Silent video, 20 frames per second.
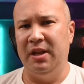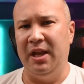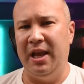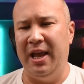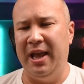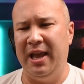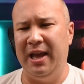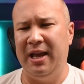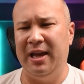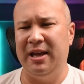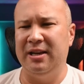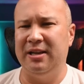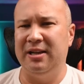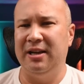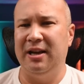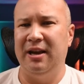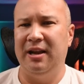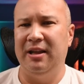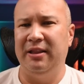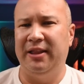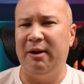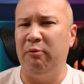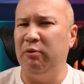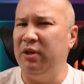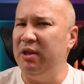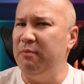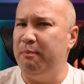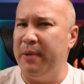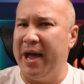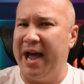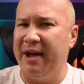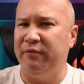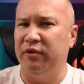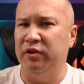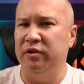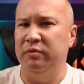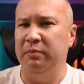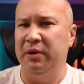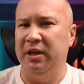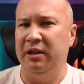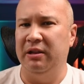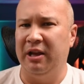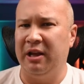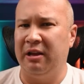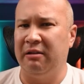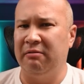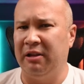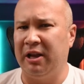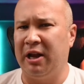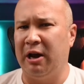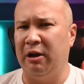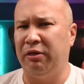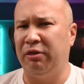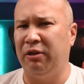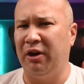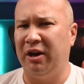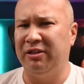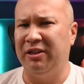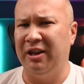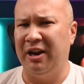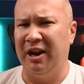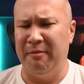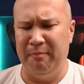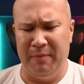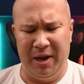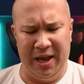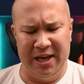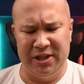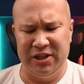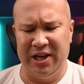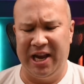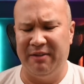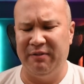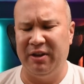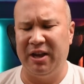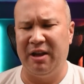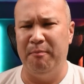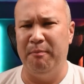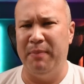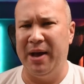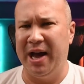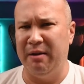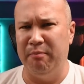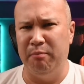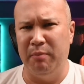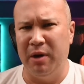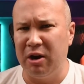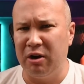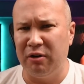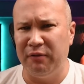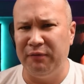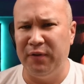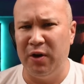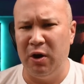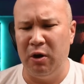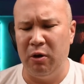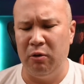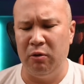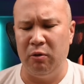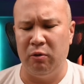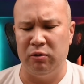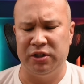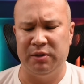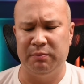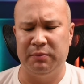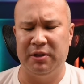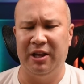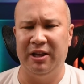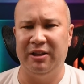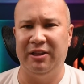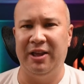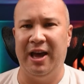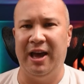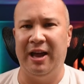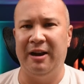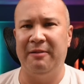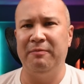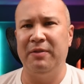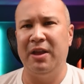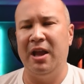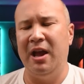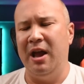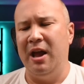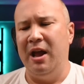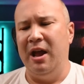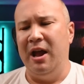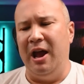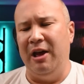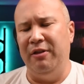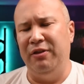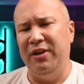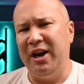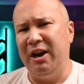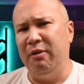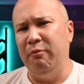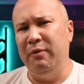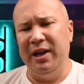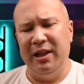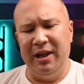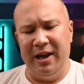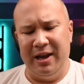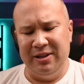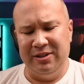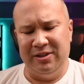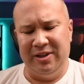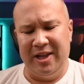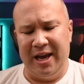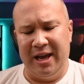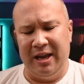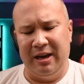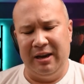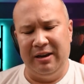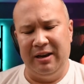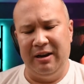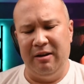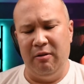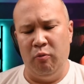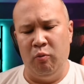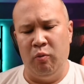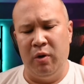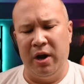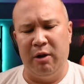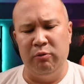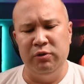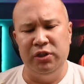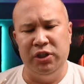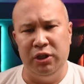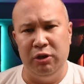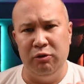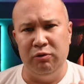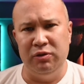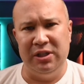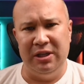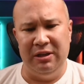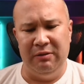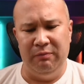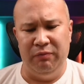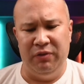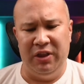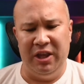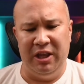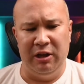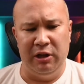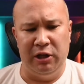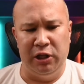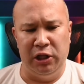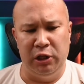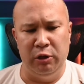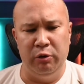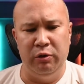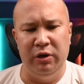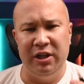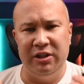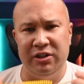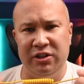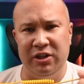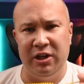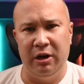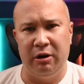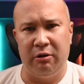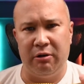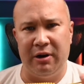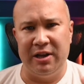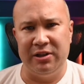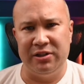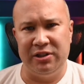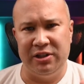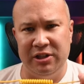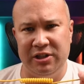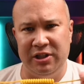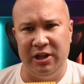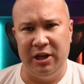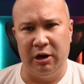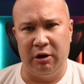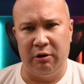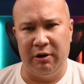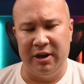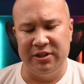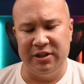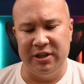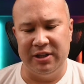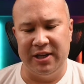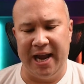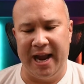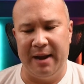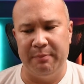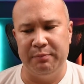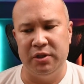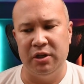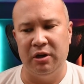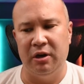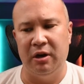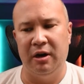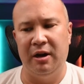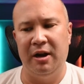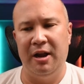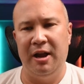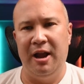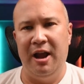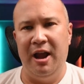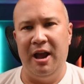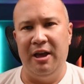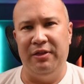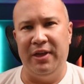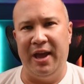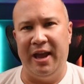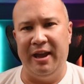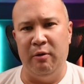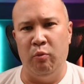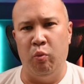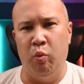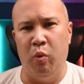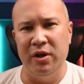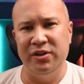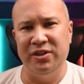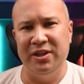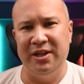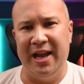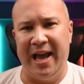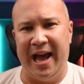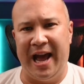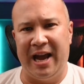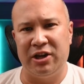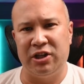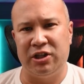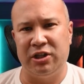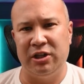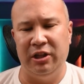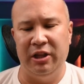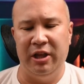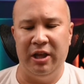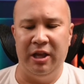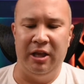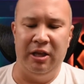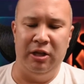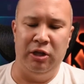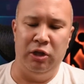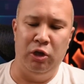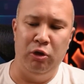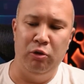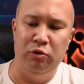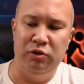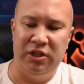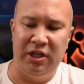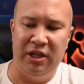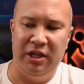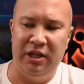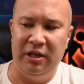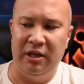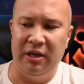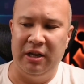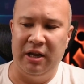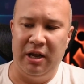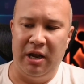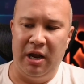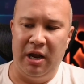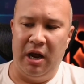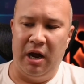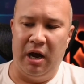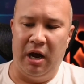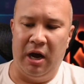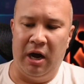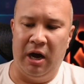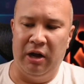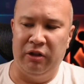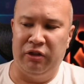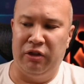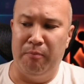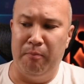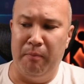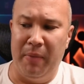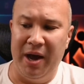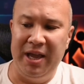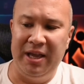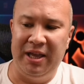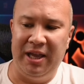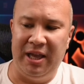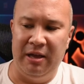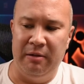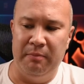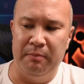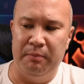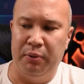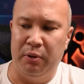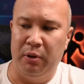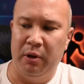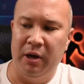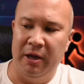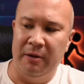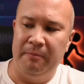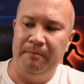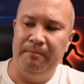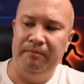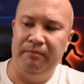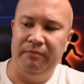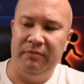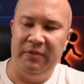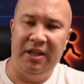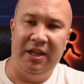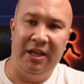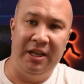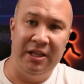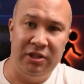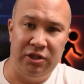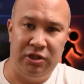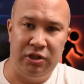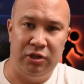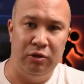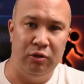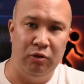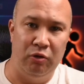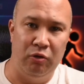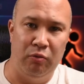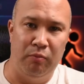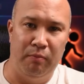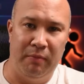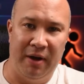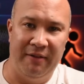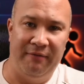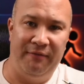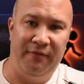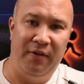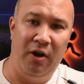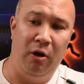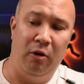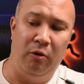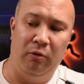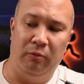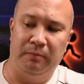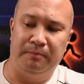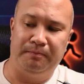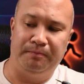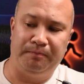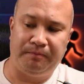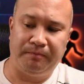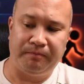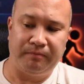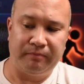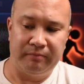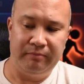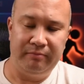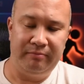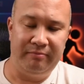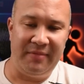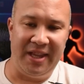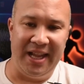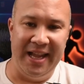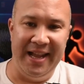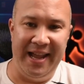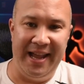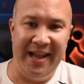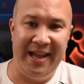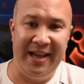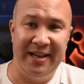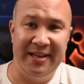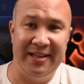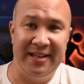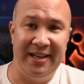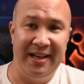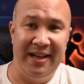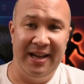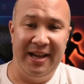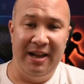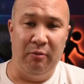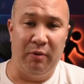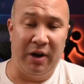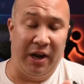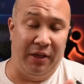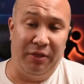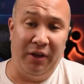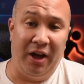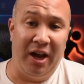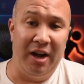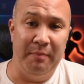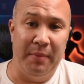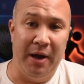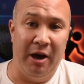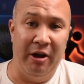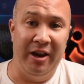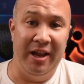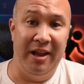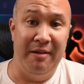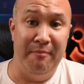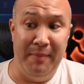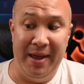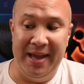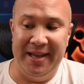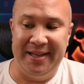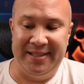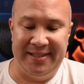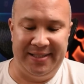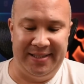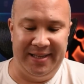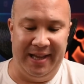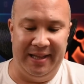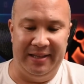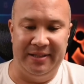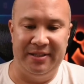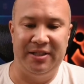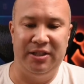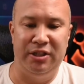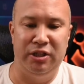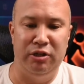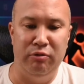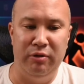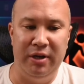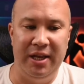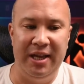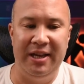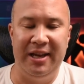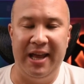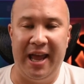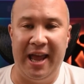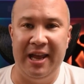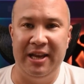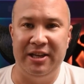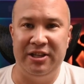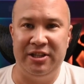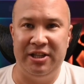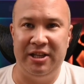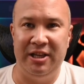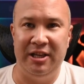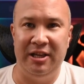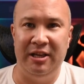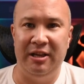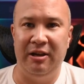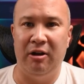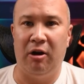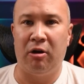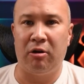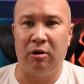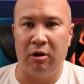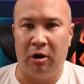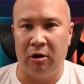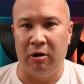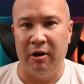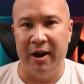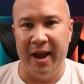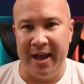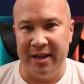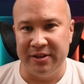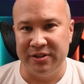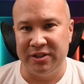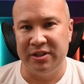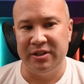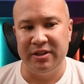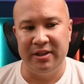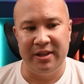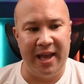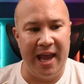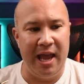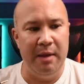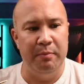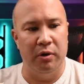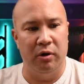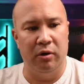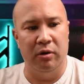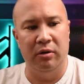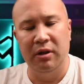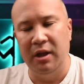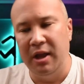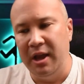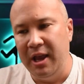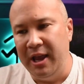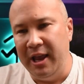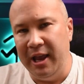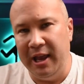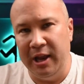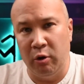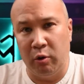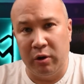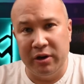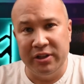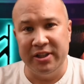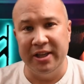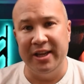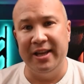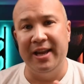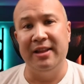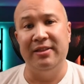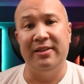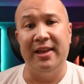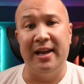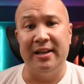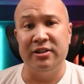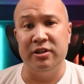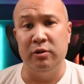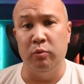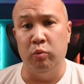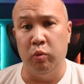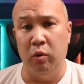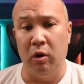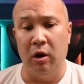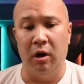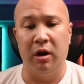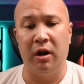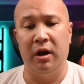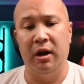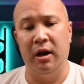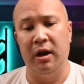And that really baffled me. Like I thought that I might actually have like a bad microphone or something like that. And then I realized that when I was using the included TRRS to TRRS adapter, that it wasn't actually using the mic input into my phone. And when I thought about it, it makes sense. You need a TRRS cable in order to get that to work.